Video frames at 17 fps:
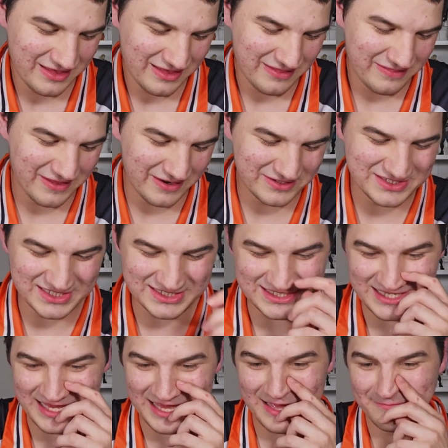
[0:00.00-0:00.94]
They're just,
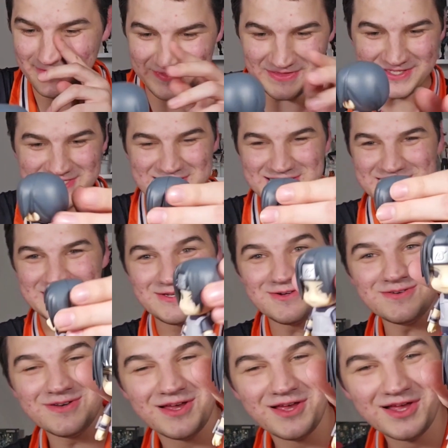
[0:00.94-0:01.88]
yeah, but this is
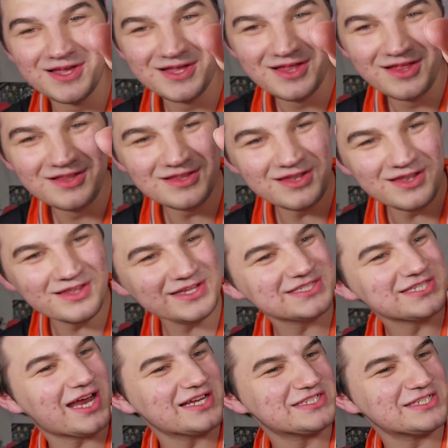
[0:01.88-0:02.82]
cute. Little
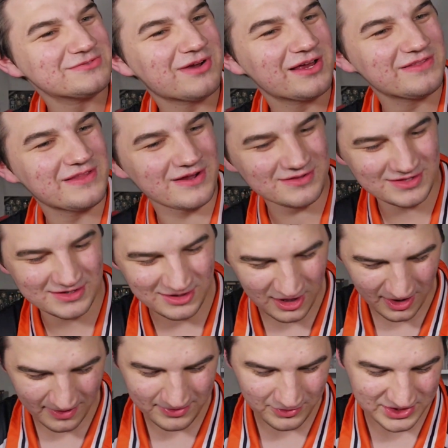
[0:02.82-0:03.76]
Itachi right there, little
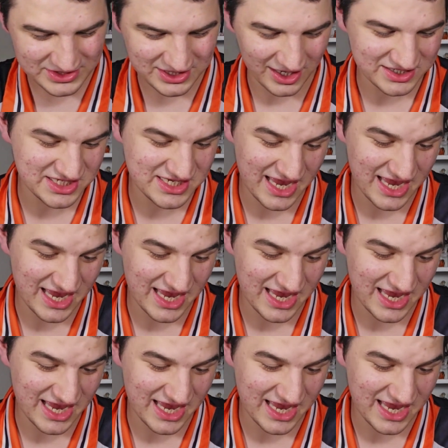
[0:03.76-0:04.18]
Anbu Itachi.